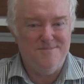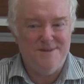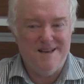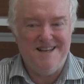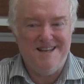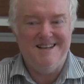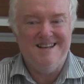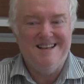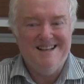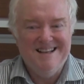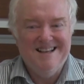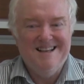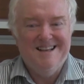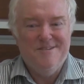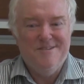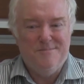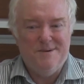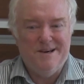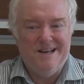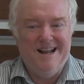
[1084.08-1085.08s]
But
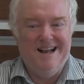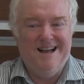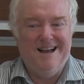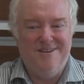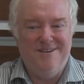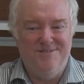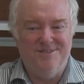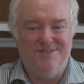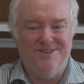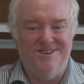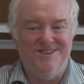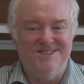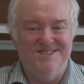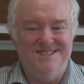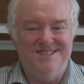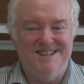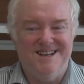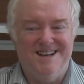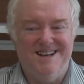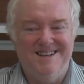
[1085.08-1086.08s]
I've
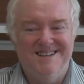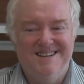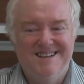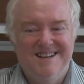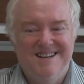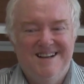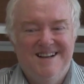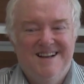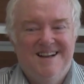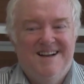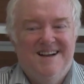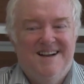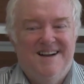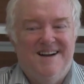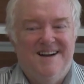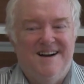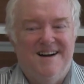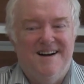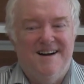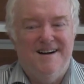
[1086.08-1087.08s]
learned that
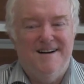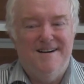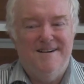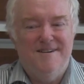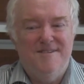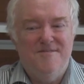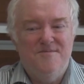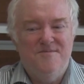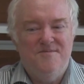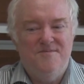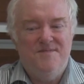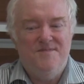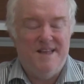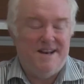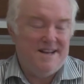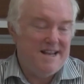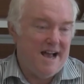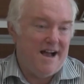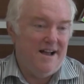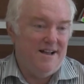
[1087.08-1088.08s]

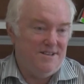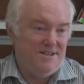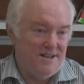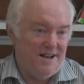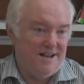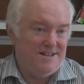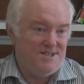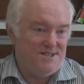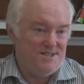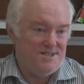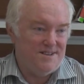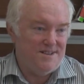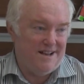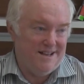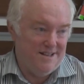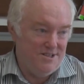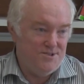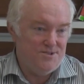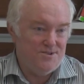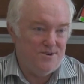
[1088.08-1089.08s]
I
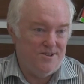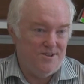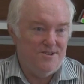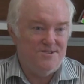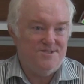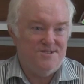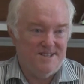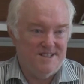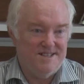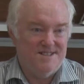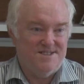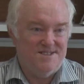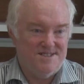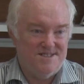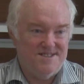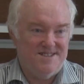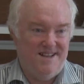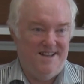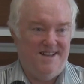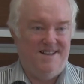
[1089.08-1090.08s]
enjoy those
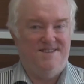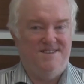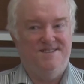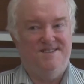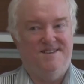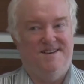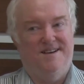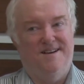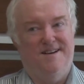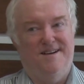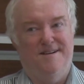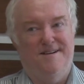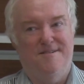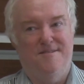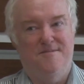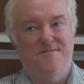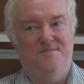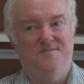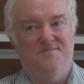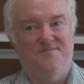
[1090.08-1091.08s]
things, and
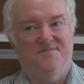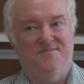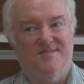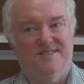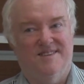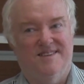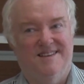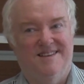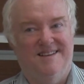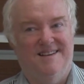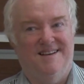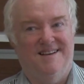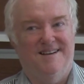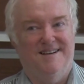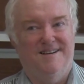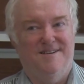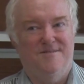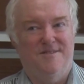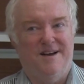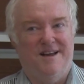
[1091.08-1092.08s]

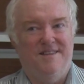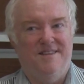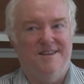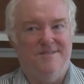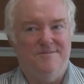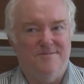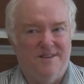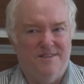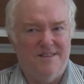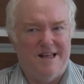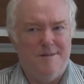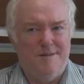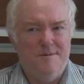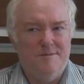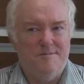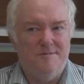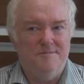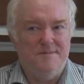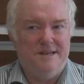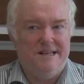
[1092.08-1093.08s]
I think a lot of
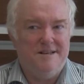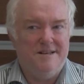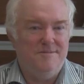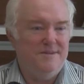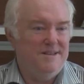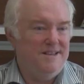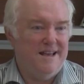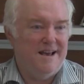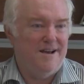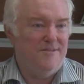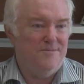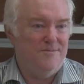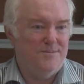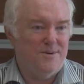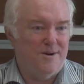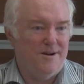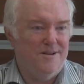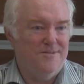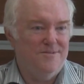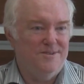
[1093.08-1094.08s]
people meeting me,
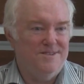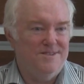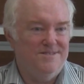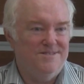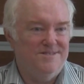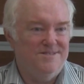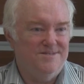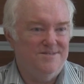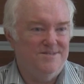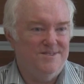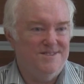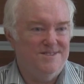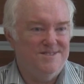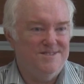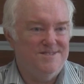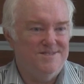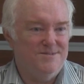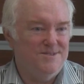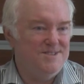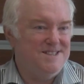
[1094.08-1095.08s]
probably
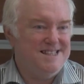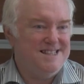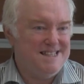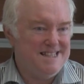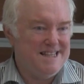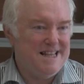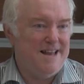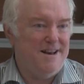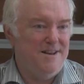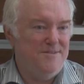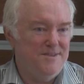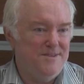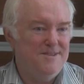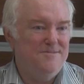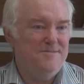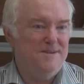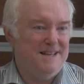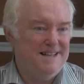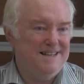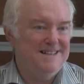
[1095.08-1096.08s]
wouldn't see that in
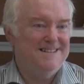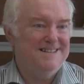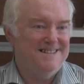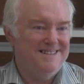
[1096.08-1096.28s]
me, but.